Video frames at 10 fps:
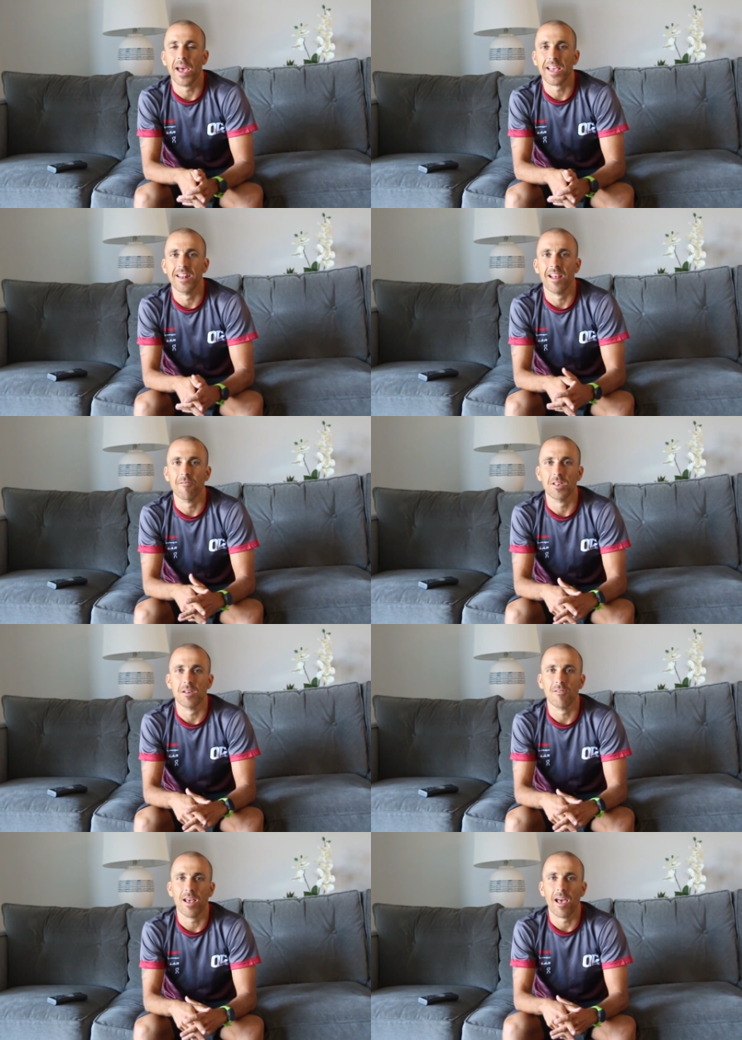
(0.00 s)
back in
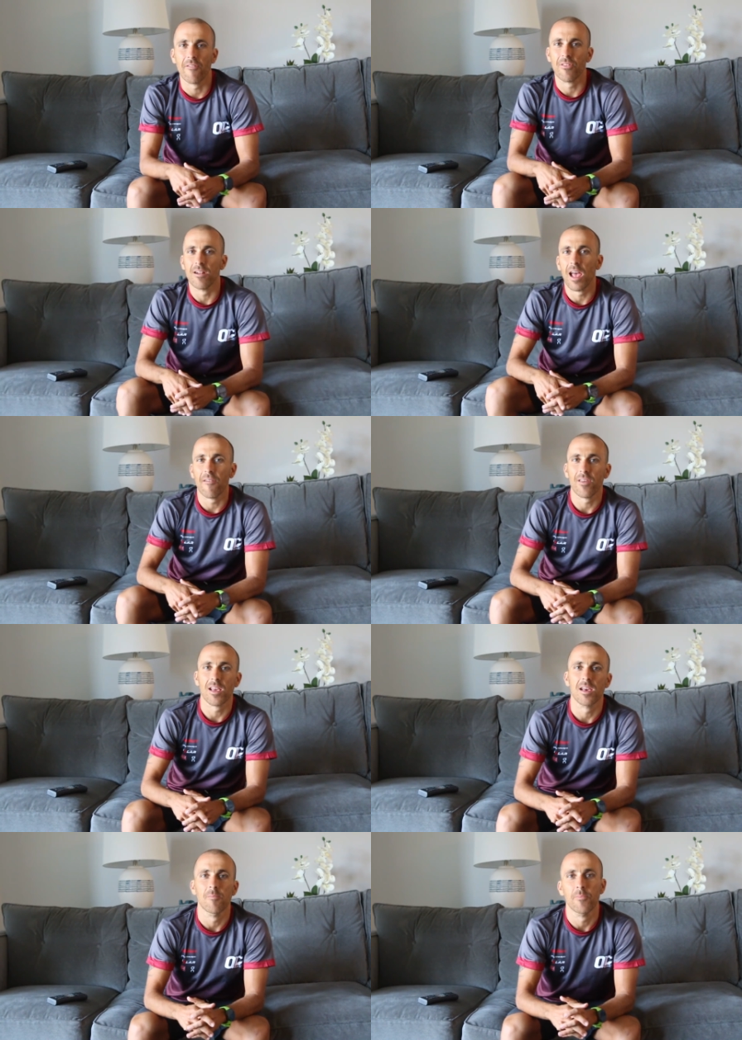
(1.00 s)
Arizona after
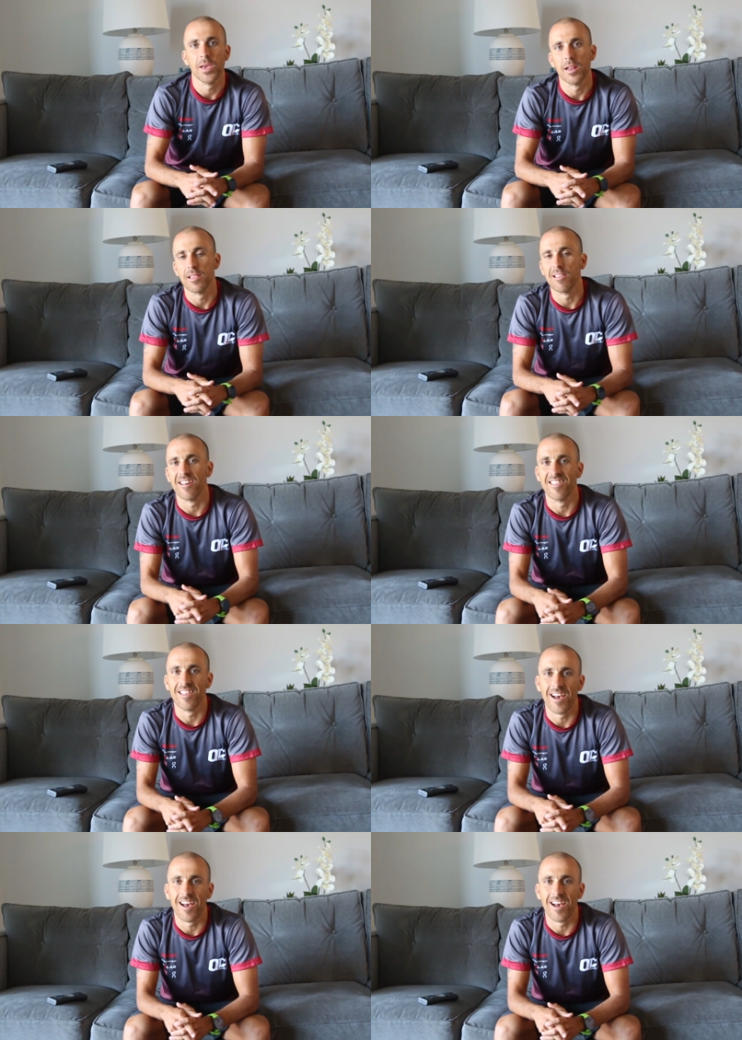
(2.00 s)
having competed at